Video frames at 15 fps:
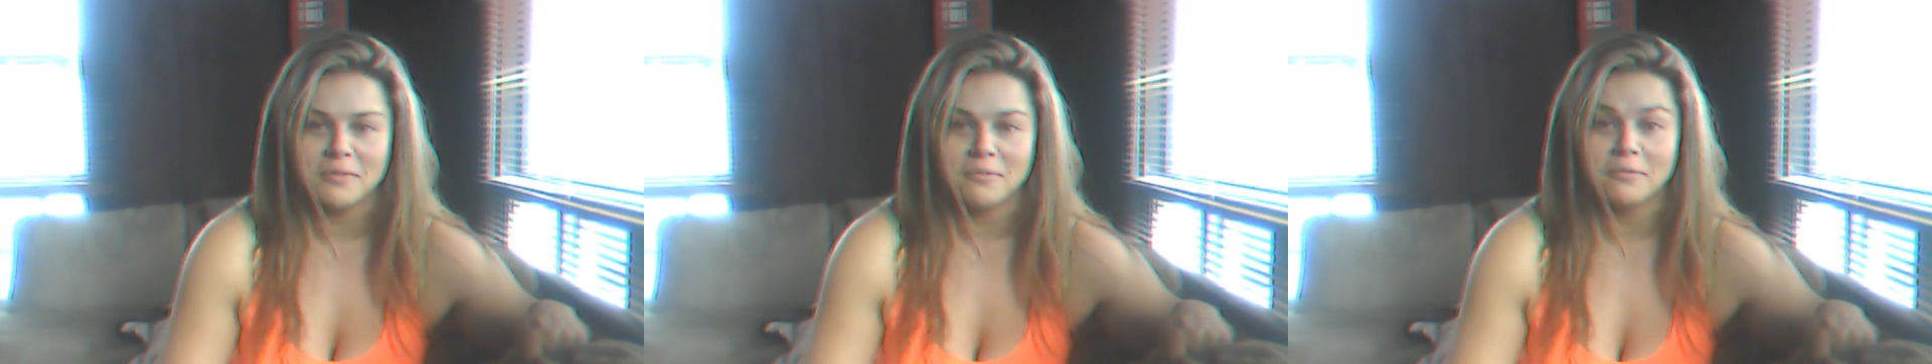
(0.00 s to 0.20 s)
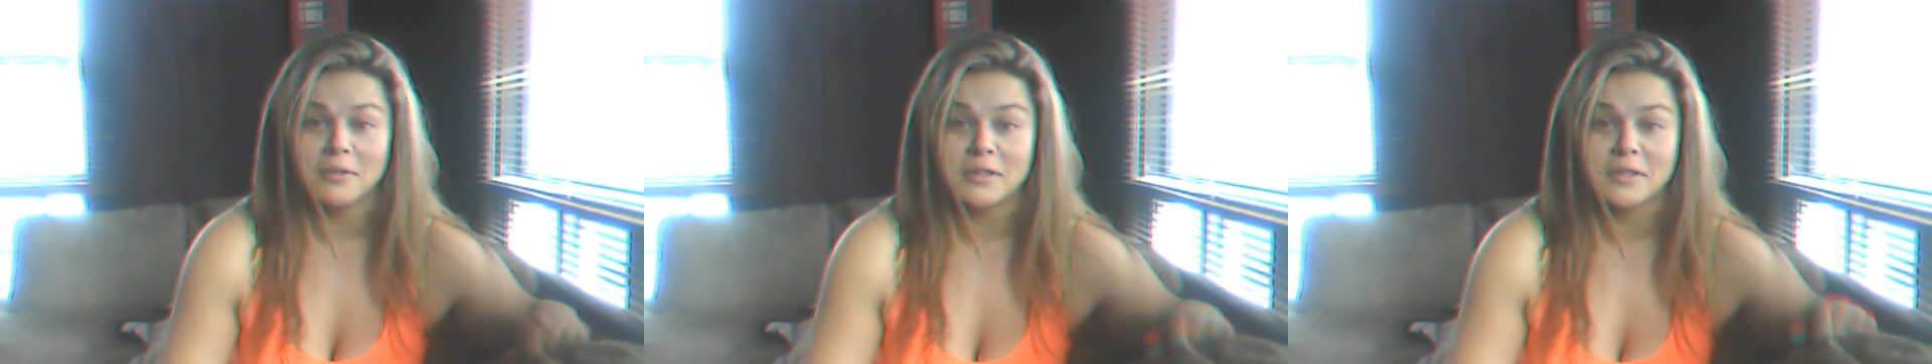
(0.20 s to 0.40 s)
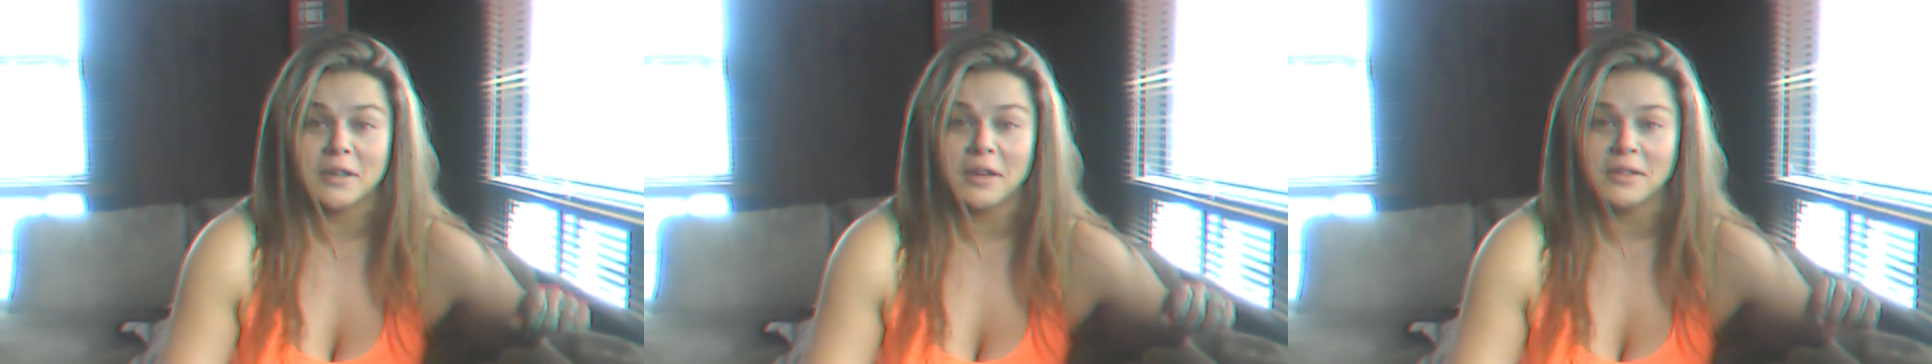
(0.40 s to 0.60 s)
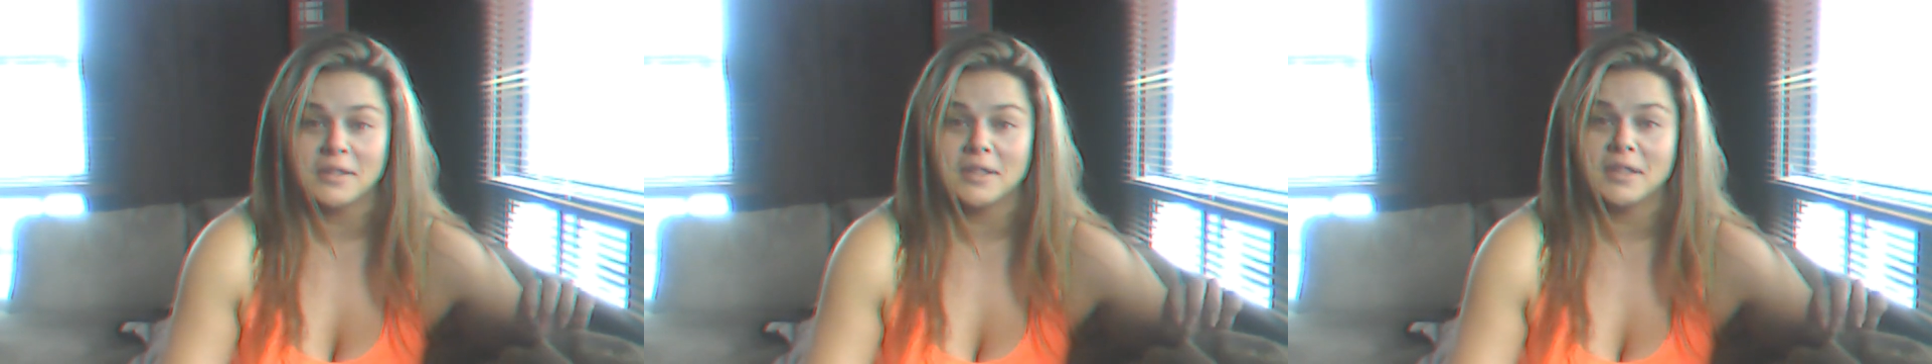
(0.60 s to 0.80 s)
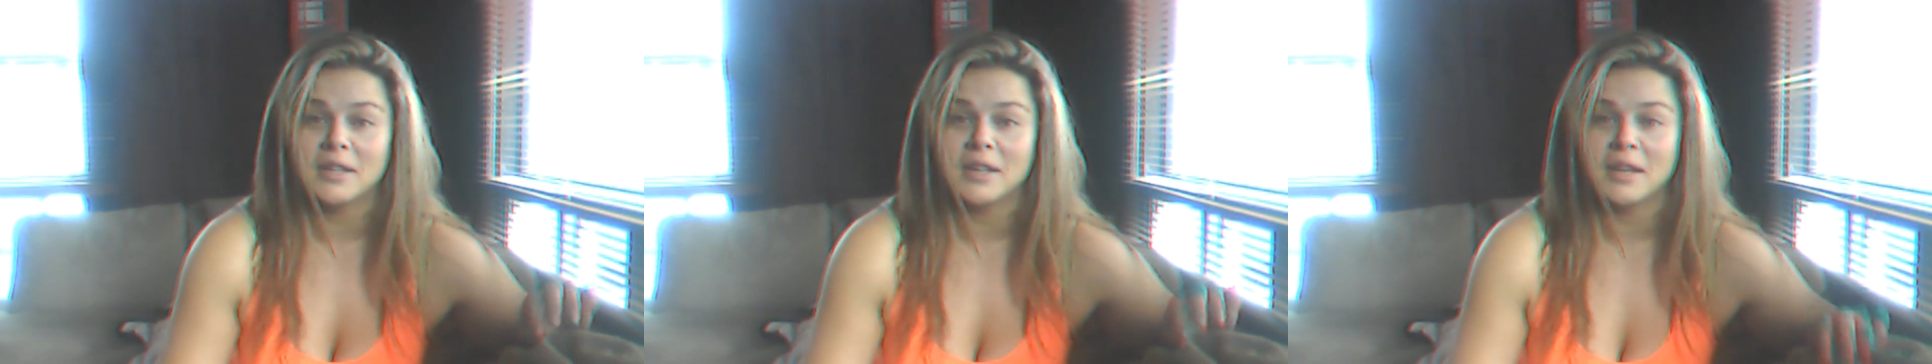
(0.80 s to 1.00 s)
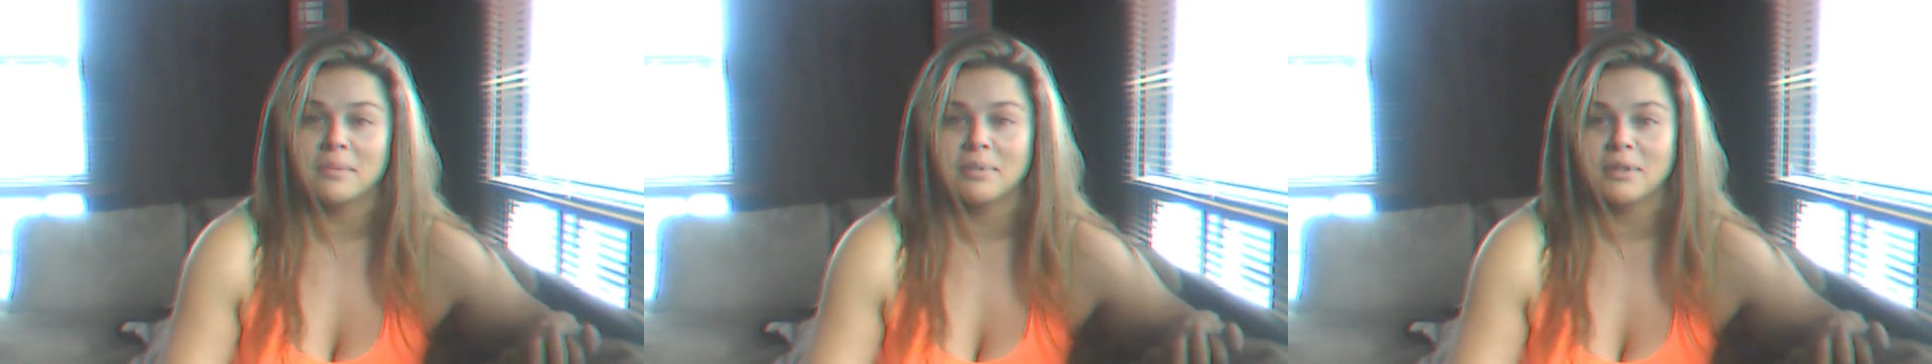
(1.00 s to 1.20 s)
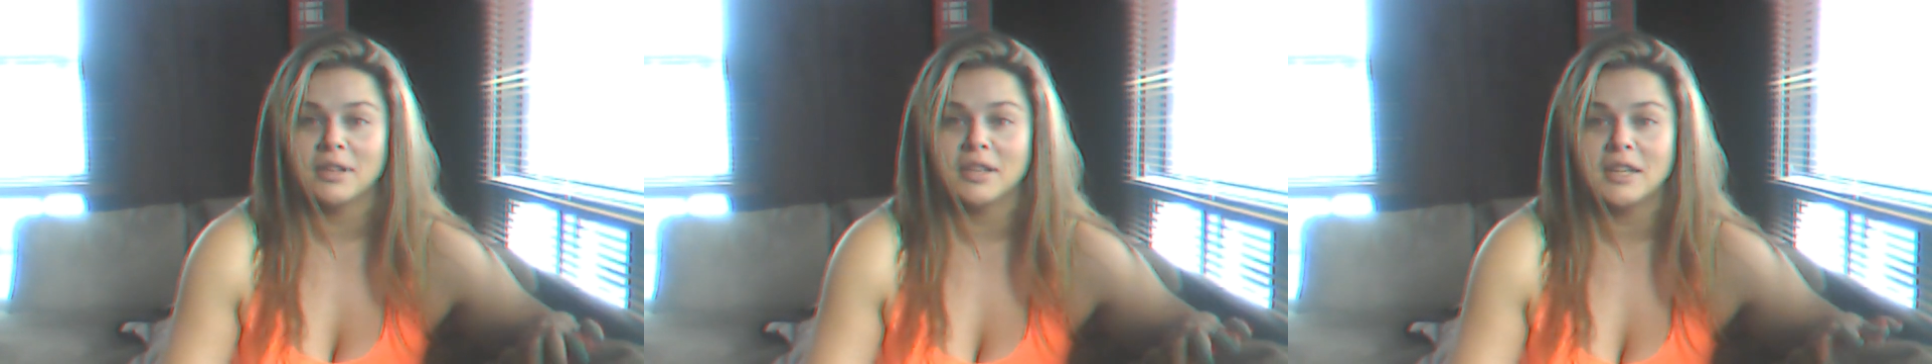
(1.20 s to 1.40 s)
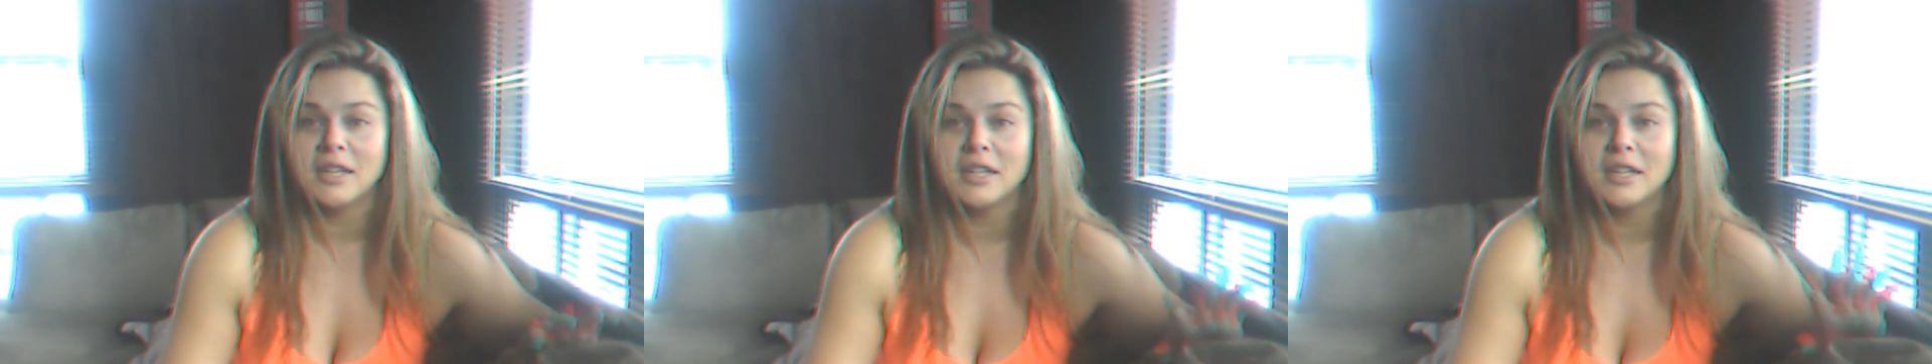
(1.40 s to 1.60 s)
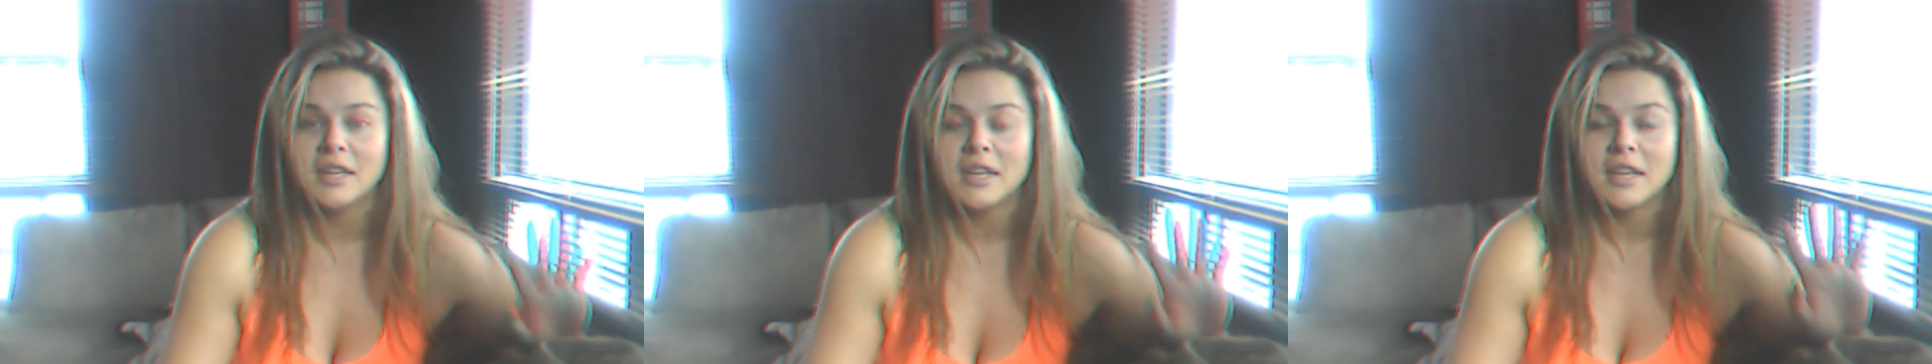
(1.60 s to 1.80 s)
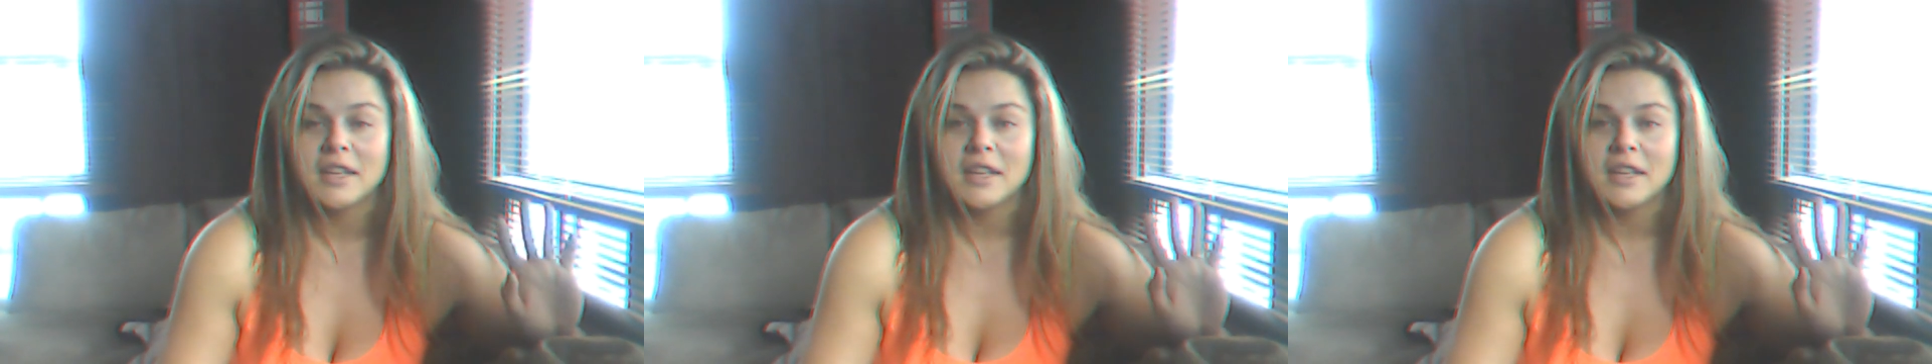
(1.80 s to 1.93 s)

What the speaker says: results in a pretty